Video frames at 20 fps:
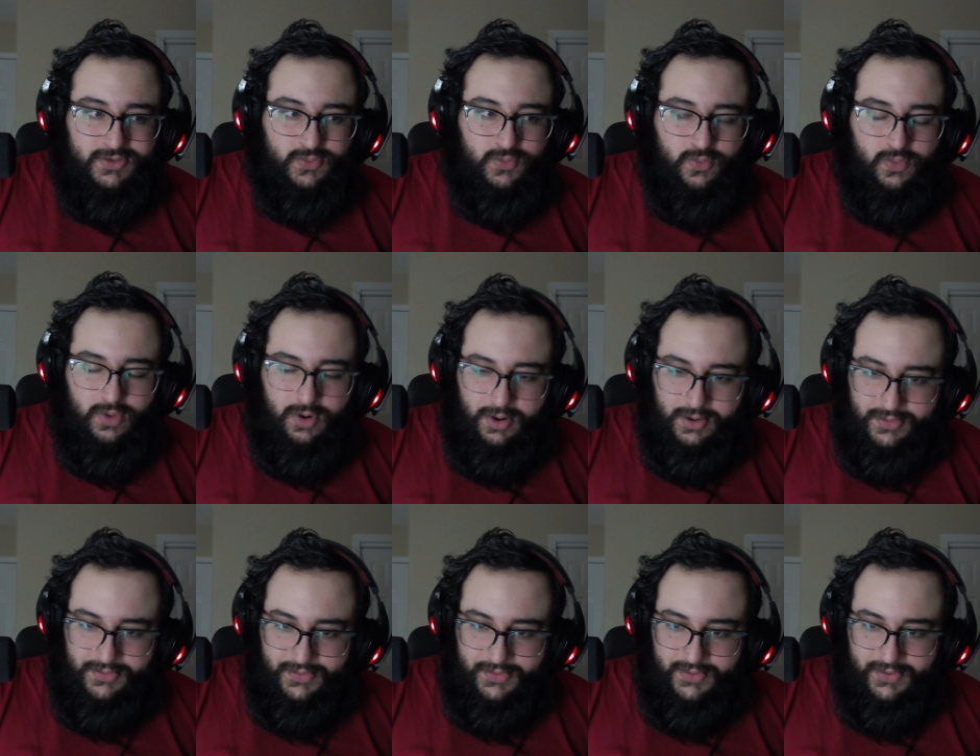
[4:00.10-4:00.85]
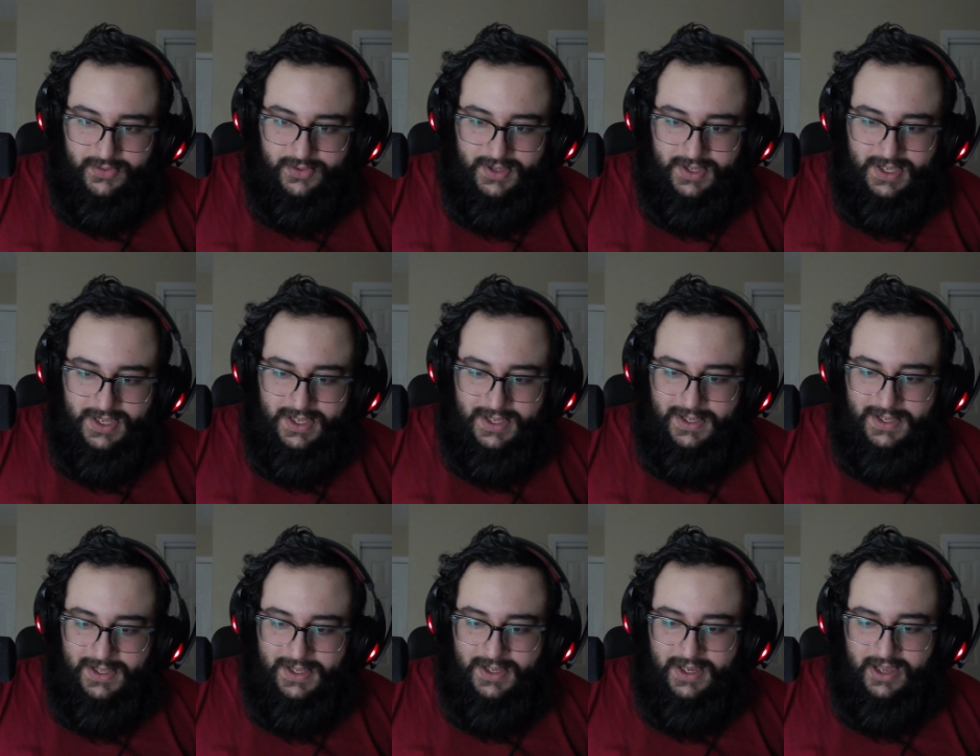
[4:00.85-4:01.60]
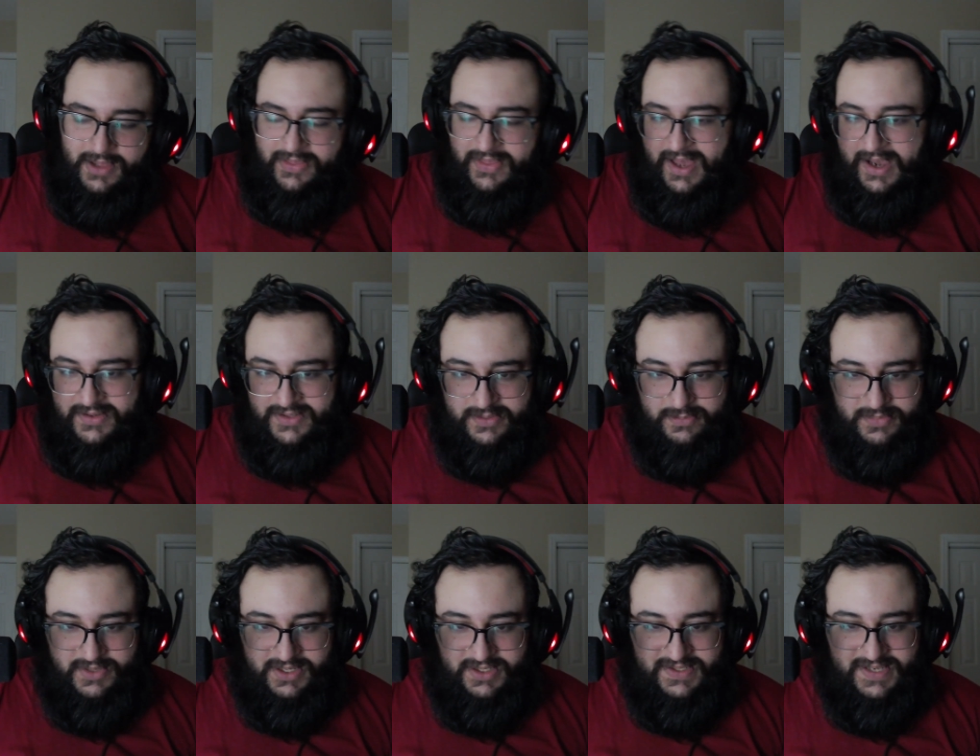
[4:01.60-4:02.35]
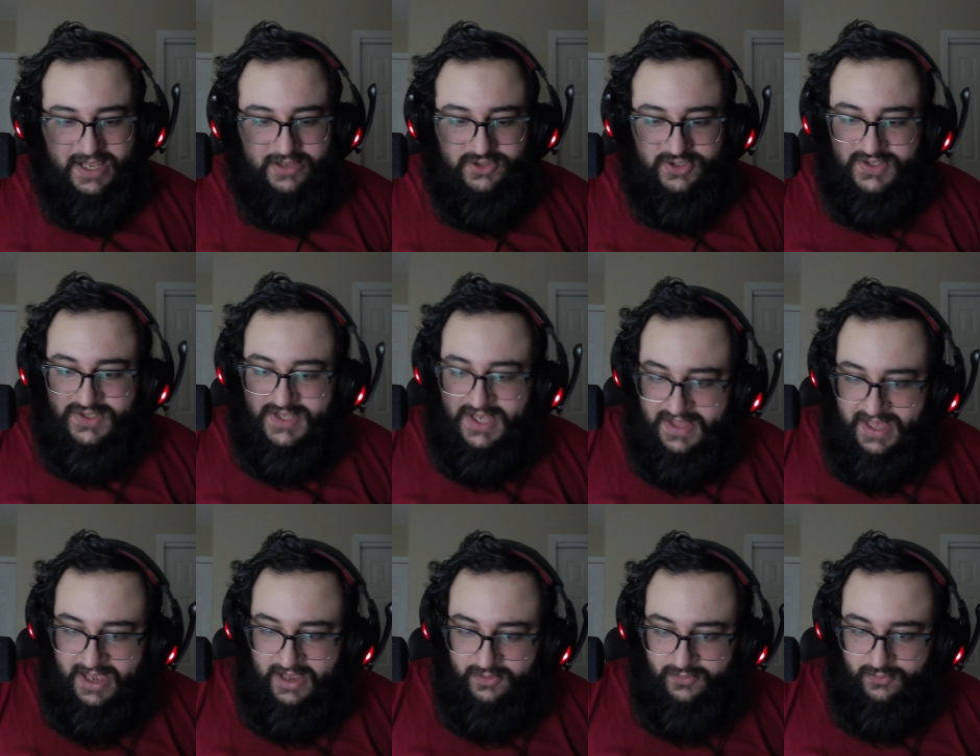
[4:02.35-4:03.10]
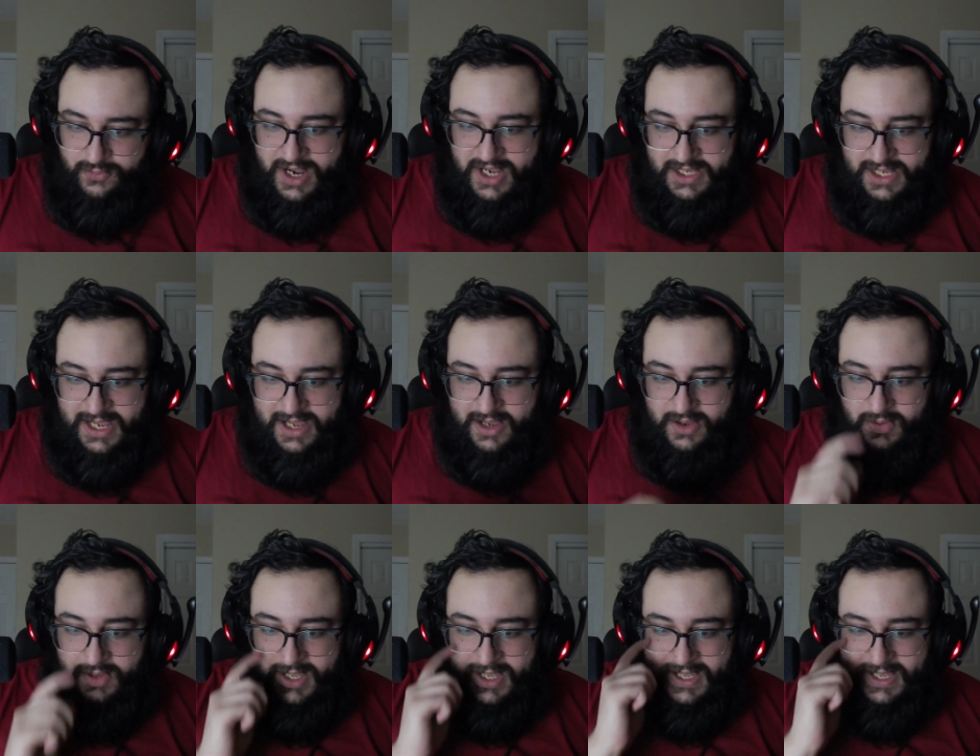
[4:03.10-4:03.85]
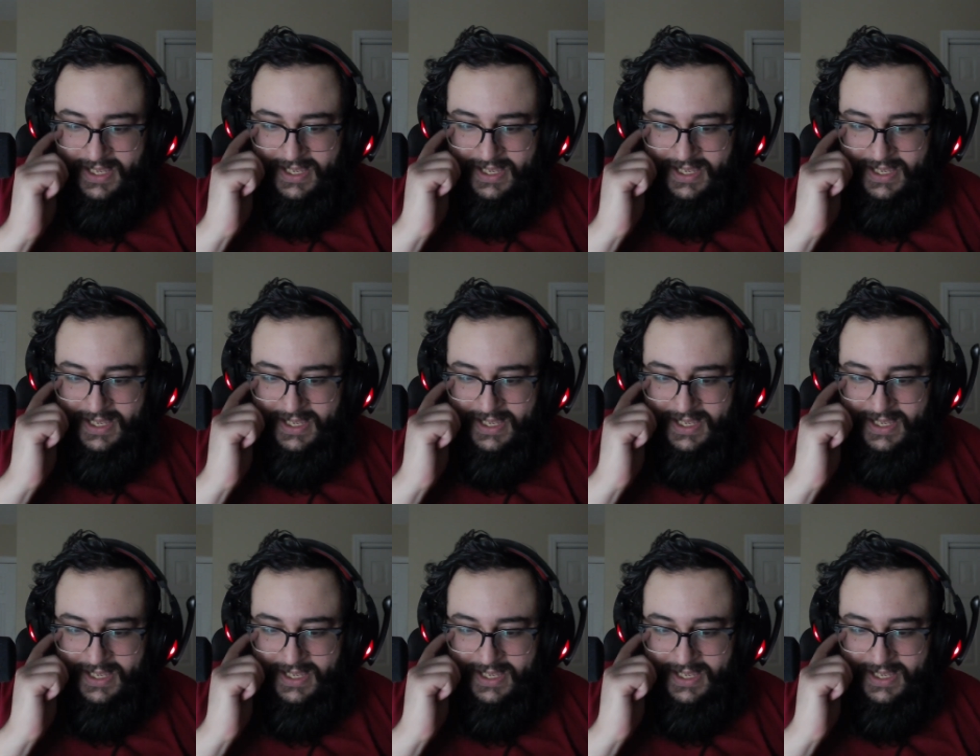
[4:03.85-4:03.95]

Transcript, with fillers: worth a thousand bucks. I'll just say that right now.